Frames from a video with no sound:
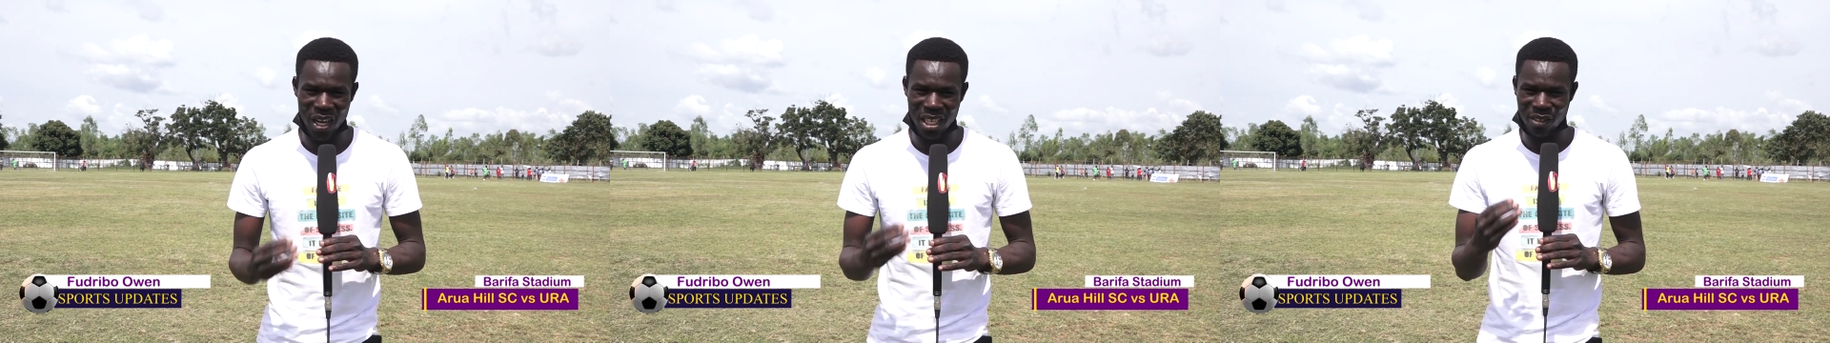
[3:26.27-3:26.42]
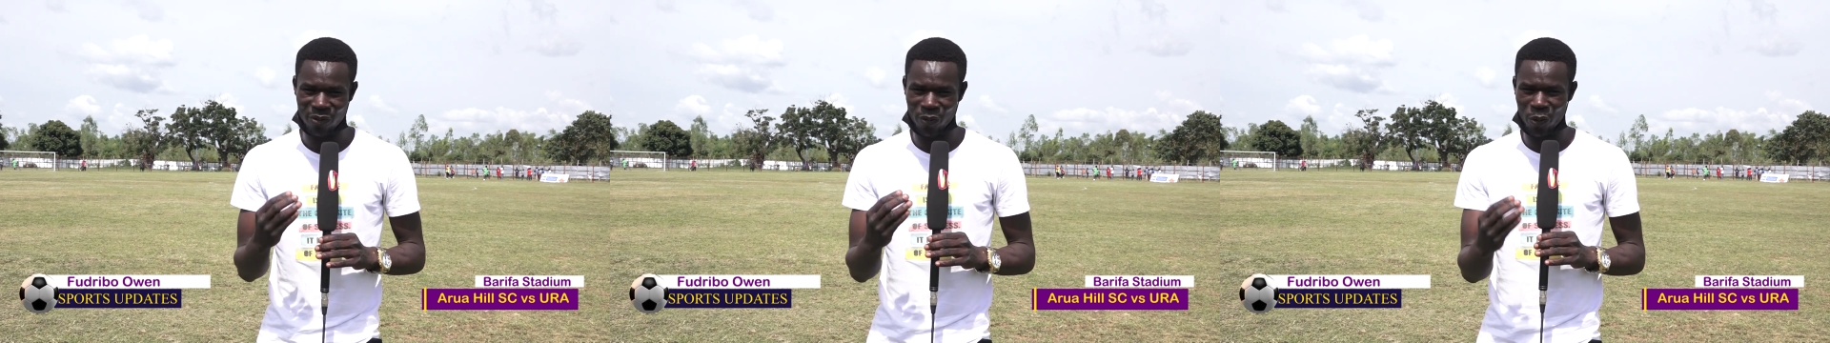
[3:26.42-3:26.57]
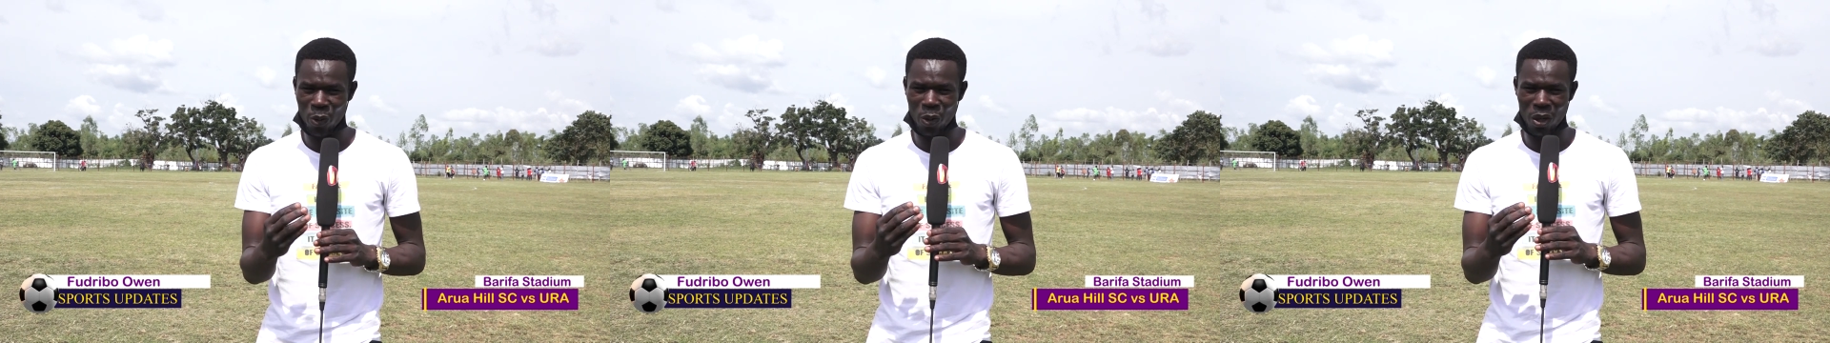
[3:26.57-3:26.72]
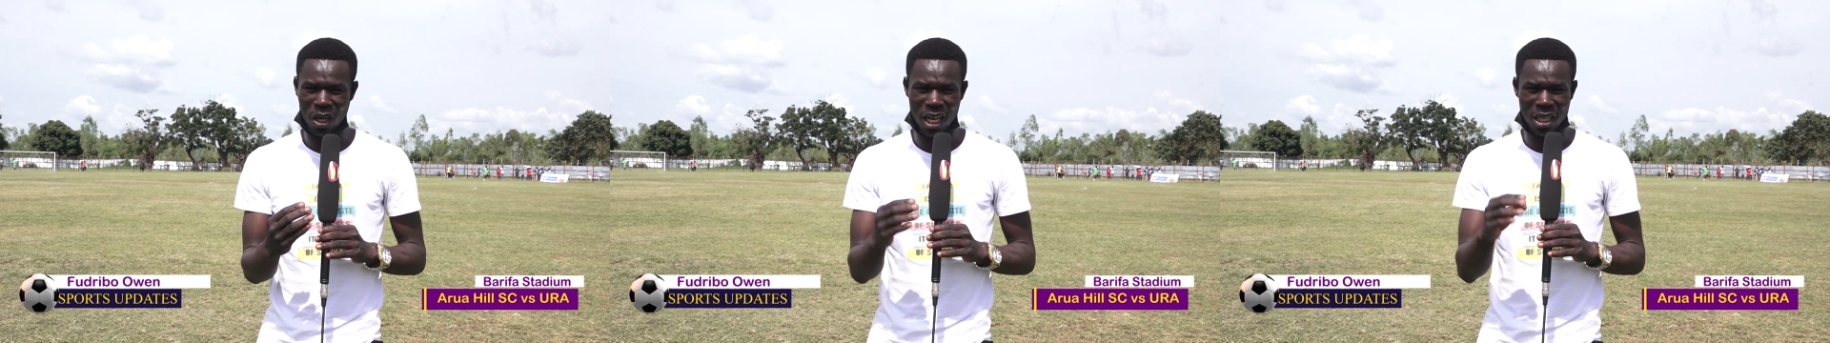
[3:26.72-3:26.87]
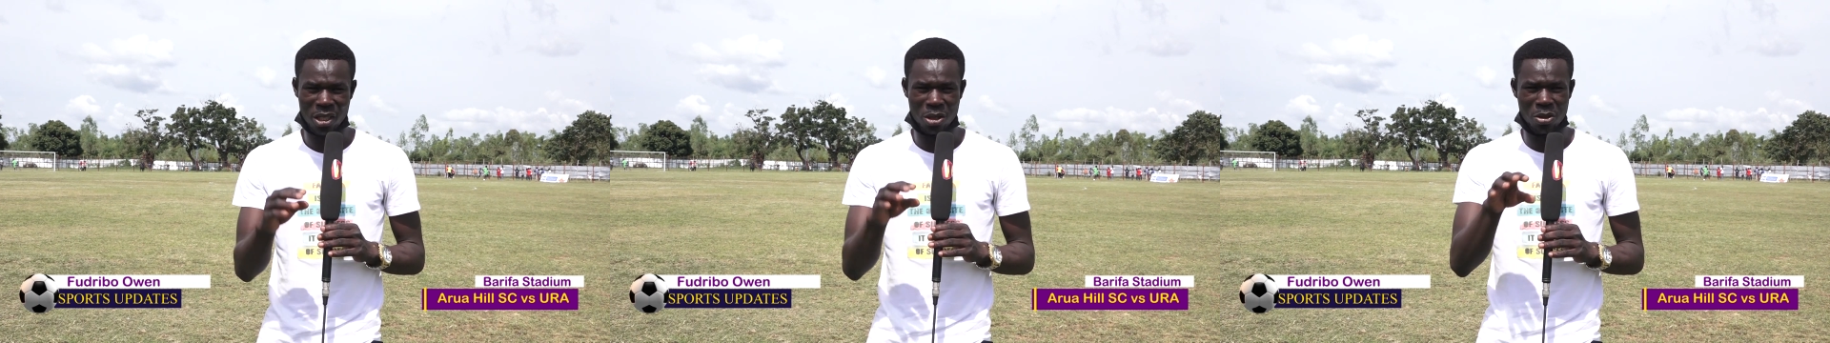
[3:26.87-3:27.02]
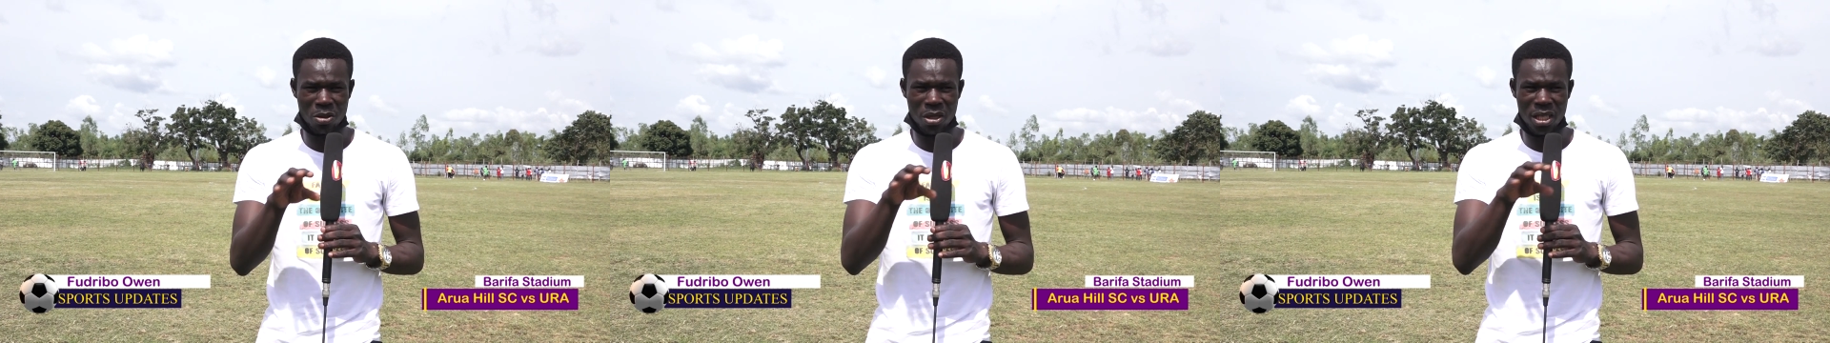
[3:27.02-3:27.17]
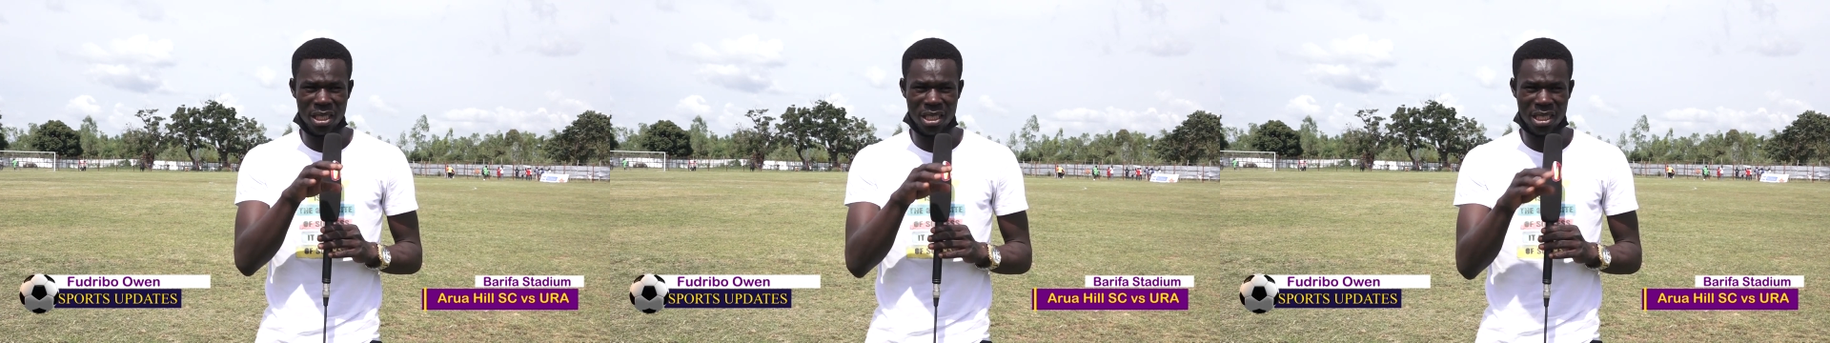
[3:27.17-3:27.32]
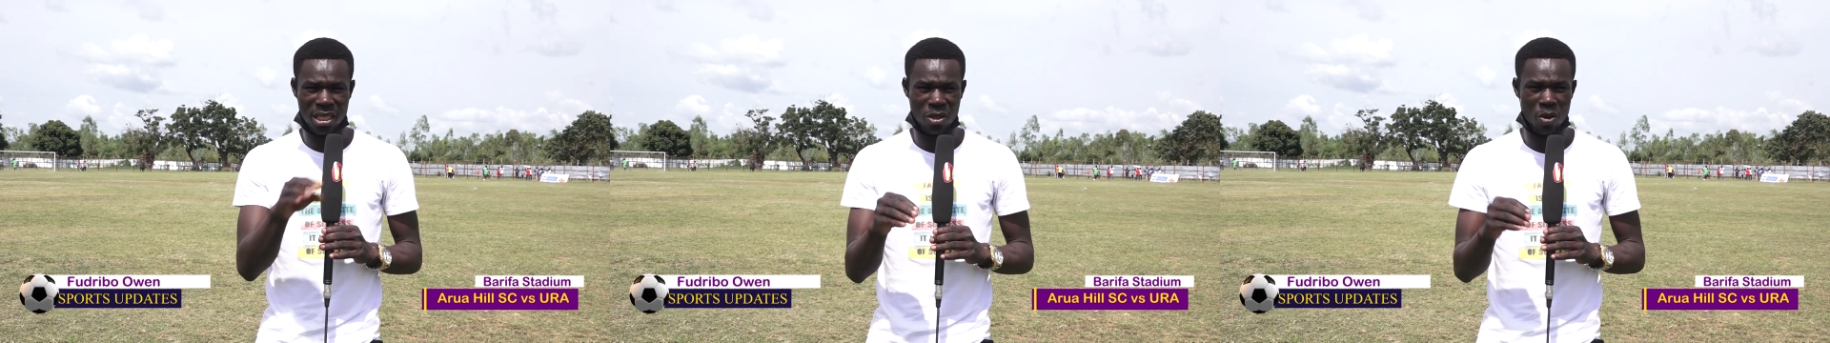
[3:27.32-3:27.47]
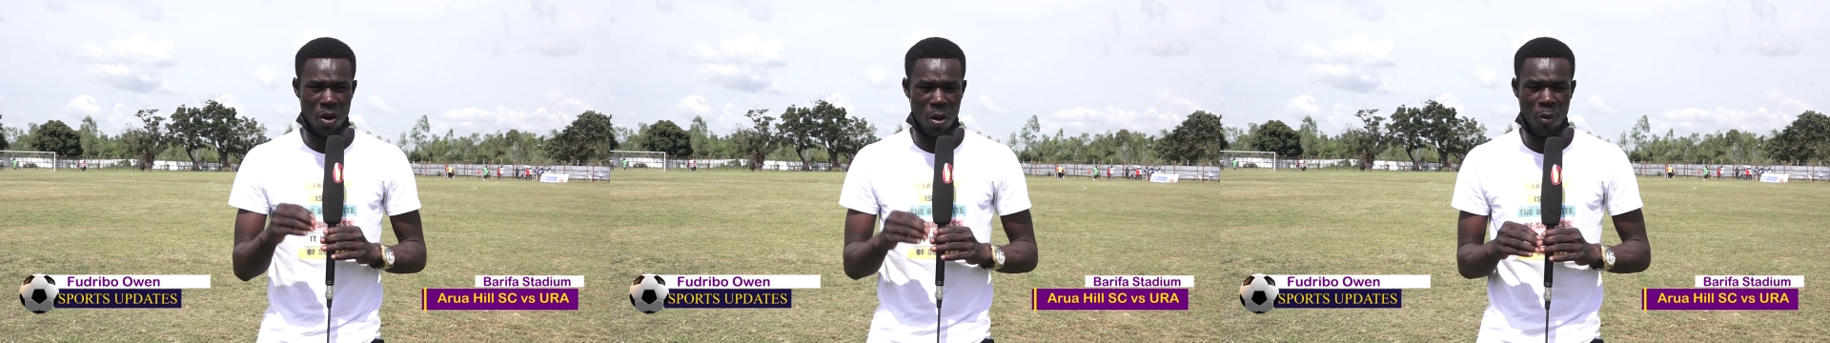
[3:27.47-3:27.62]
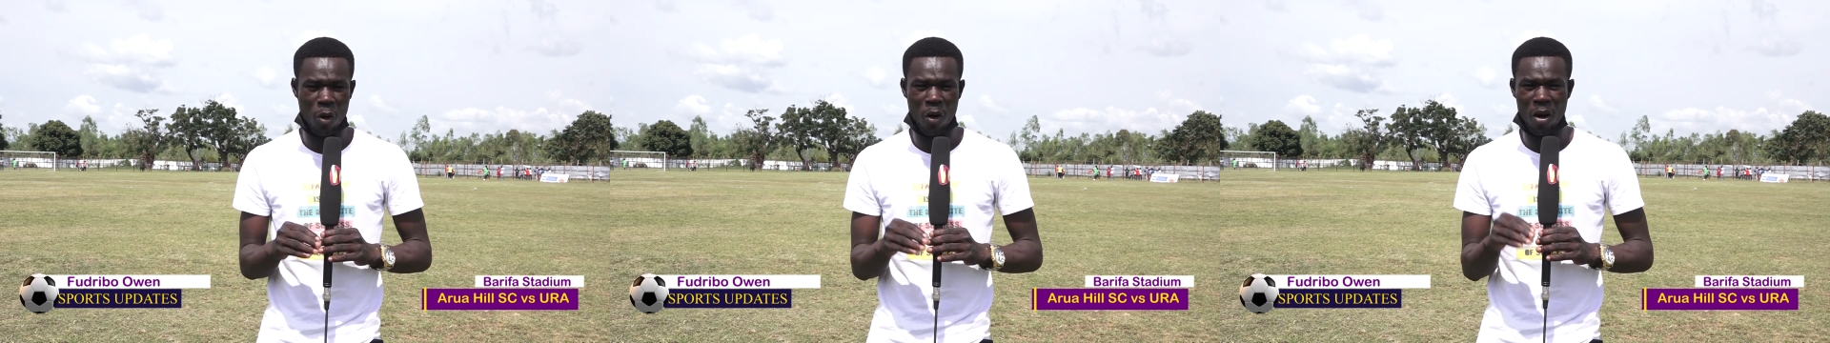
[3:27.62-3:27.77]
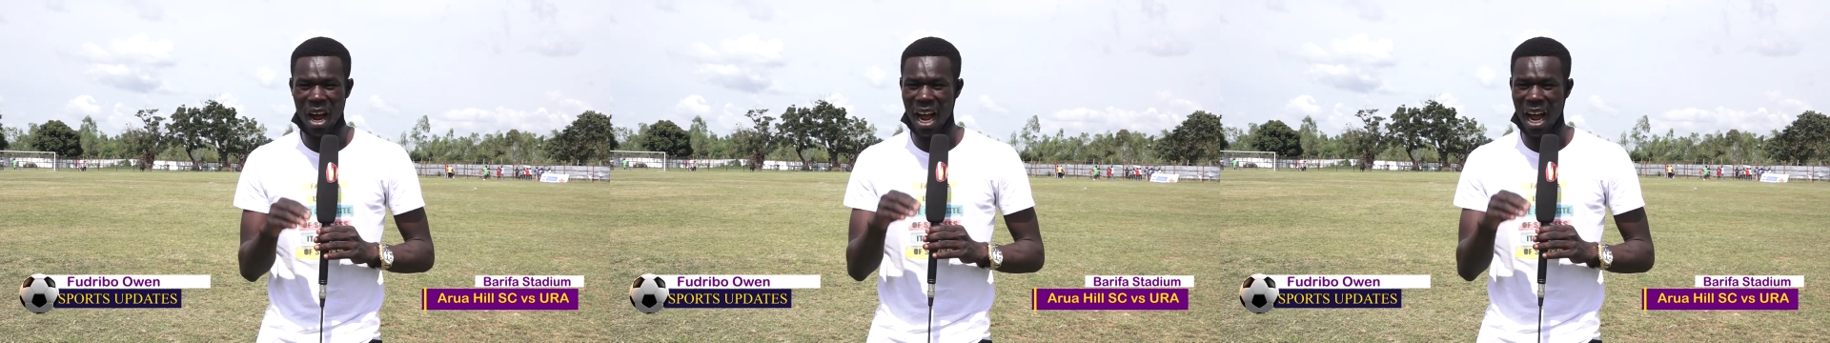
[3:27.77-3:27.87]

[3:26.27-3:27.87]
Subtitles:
is full to its normal,